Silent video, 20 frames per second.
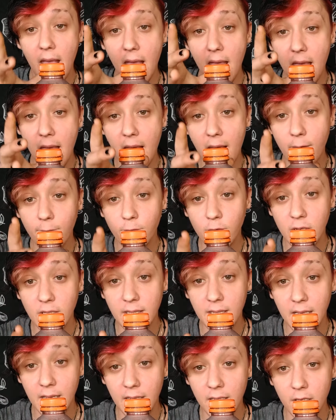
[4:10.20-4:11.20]

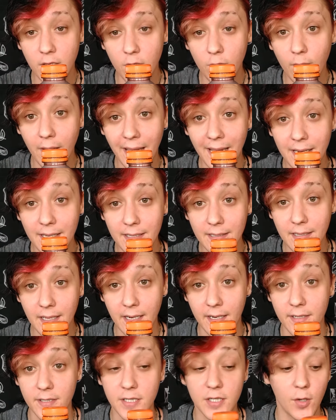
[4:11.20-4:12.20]
everything you add in there.